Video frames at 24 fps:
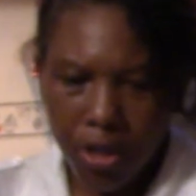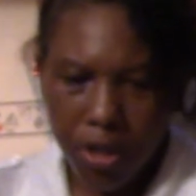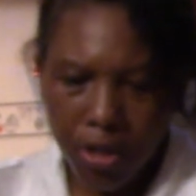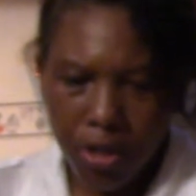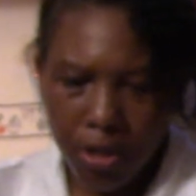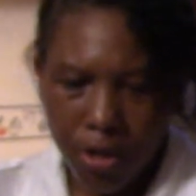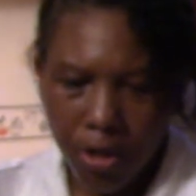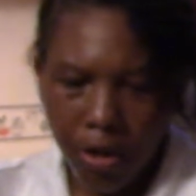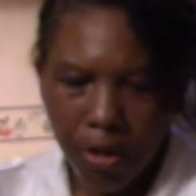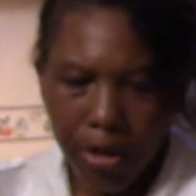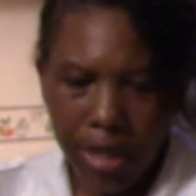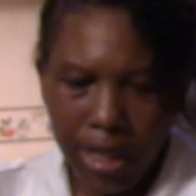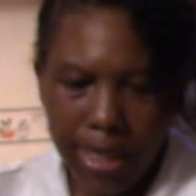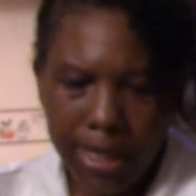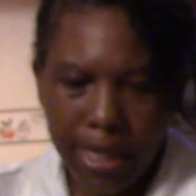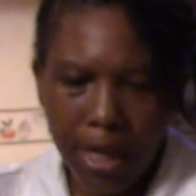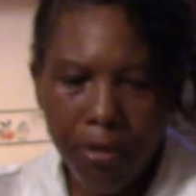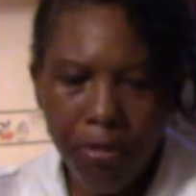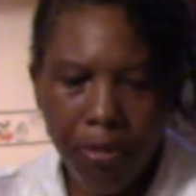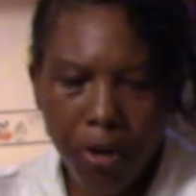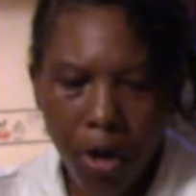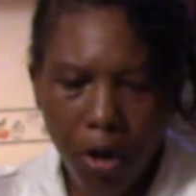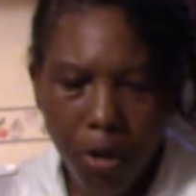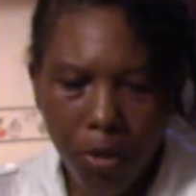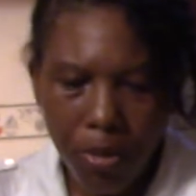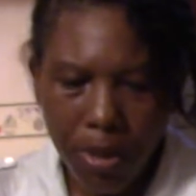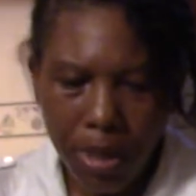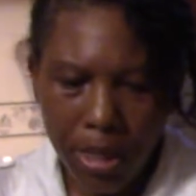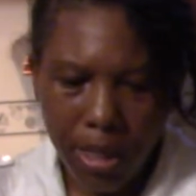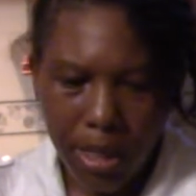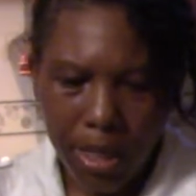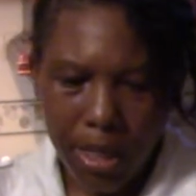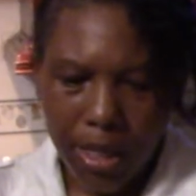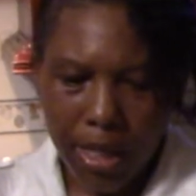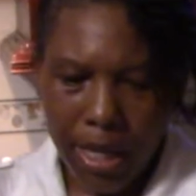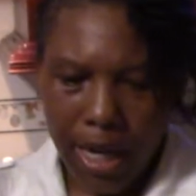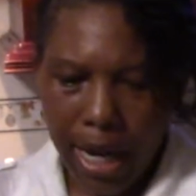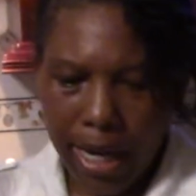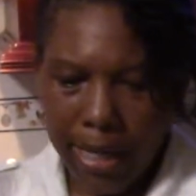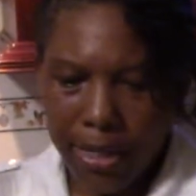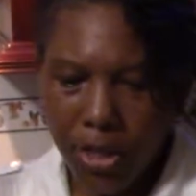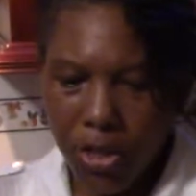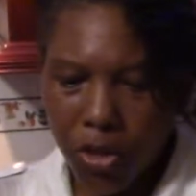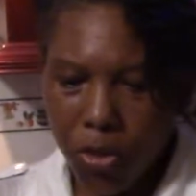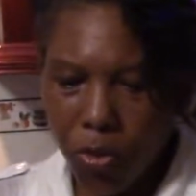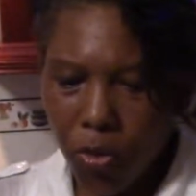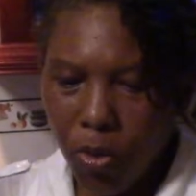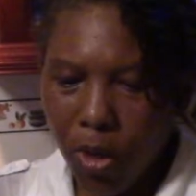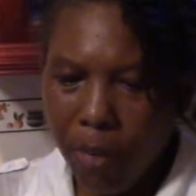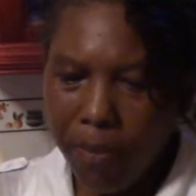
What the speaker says: turn it around and do.